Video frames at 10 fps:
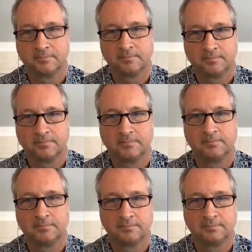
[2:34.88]

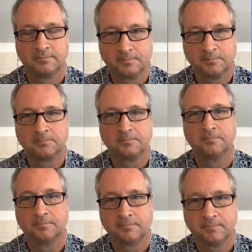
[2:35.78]

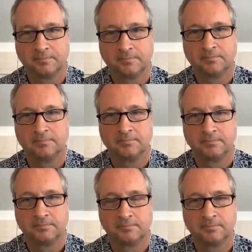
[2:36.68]

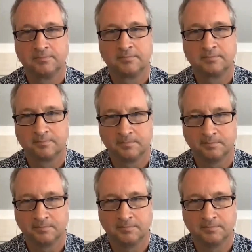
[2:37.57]
This person isn't speaking.